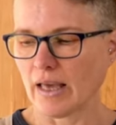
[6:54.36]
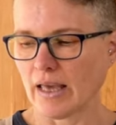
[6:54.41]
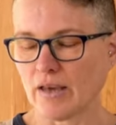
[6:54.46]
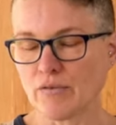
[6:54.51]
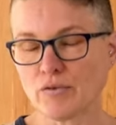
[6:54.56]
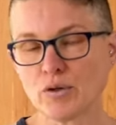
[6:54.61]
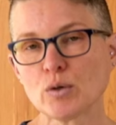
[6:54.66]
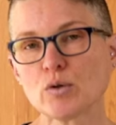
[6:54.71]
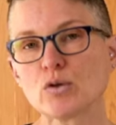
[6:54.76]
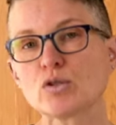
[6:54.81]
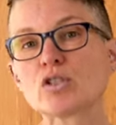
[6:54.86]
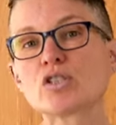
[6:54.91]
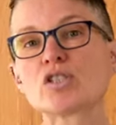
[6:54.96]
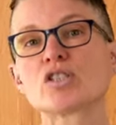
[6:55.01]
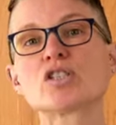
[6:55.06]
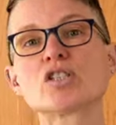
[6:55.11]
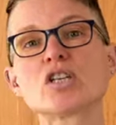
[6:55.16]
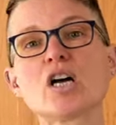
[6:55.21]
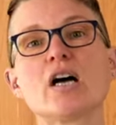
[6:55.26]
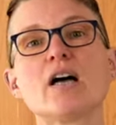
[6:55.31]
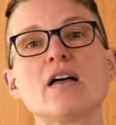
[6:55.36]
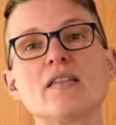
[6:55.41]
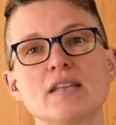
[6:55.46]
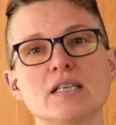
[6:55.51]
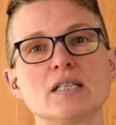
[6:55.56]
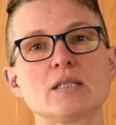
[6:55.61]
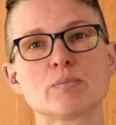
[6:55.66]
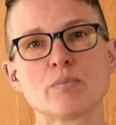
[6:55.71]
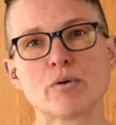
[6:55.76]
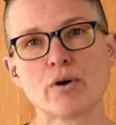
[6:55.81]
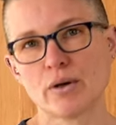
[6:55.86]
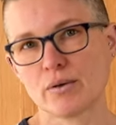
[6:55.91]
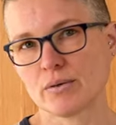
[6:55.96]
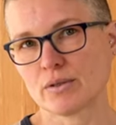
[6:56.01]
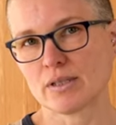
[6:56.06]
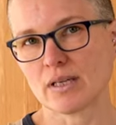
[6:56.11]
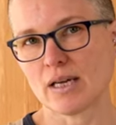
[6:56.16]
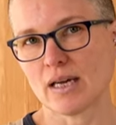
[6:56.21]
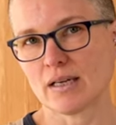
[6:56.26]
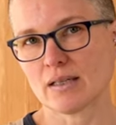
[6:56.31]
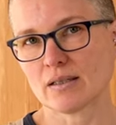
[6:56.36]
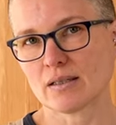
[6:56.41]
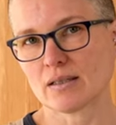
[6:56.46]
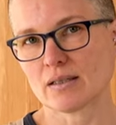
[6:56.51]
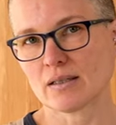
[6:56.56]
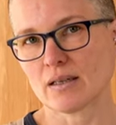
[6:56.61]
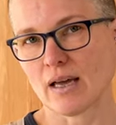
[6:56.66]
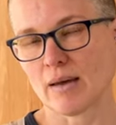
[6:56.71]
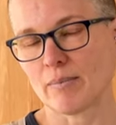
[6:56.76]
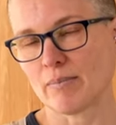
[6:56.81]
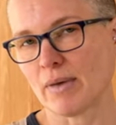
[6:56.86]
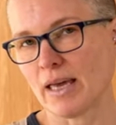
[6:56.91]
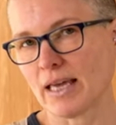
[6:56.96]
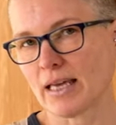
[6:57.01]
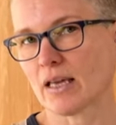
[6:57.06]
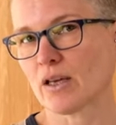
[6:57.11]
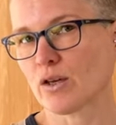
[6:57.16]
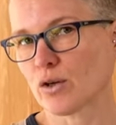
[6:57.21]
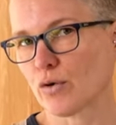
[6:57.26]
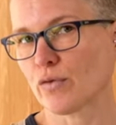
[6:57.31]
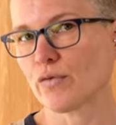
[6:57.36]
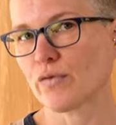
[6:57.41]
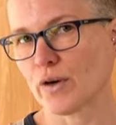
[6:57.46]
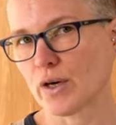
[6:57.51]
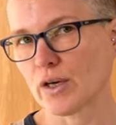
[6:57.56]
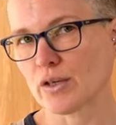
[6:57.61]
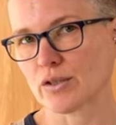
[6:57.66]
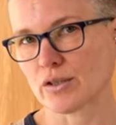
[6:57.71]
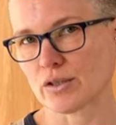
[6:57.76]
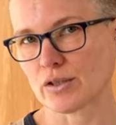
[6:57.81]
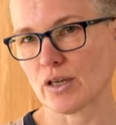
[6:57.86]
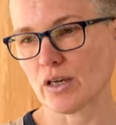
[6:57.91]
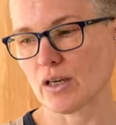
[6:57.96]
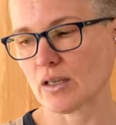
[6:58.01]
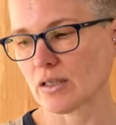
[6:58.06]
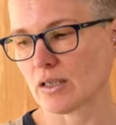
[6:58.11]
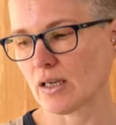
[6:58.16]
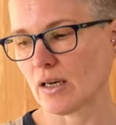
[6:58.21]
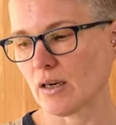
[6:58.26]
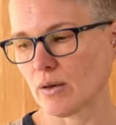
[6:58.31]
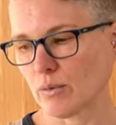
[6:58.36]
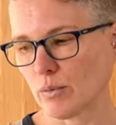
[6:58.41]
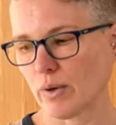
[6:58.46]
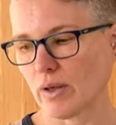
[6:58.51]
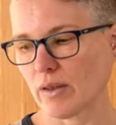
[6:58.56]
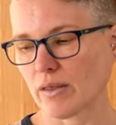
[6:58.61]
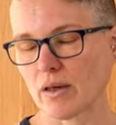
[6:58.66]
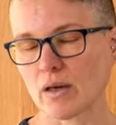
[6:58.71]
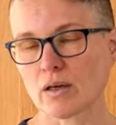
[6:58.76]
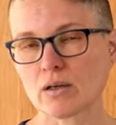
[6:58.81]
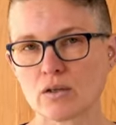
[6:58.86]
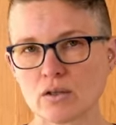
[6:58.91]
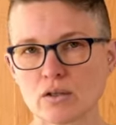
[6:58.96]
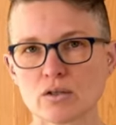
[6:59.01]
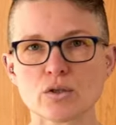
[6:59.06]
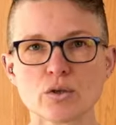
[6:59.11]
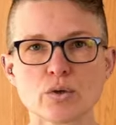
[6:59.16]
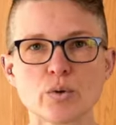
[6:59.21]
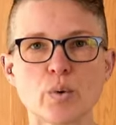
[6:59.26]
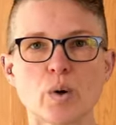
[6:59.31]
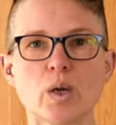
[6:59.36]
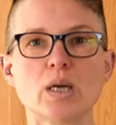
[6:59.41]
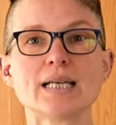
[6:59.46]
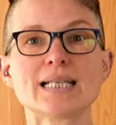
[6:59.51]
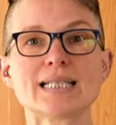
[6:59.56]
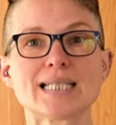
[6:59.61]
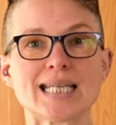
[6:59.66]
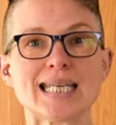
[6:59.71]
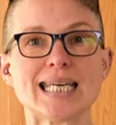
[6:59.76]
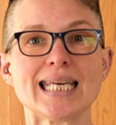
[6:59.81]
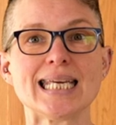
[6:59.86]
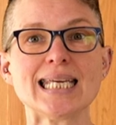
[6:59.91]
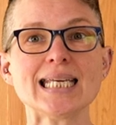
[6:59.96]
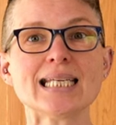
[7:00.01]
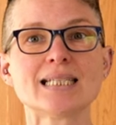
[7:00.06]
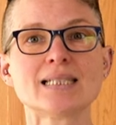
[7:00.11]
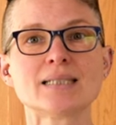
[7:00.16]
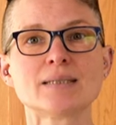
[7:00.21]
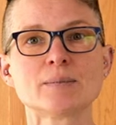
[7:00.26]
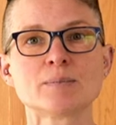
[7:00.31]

If you can start this process and making your first starter with a good quality,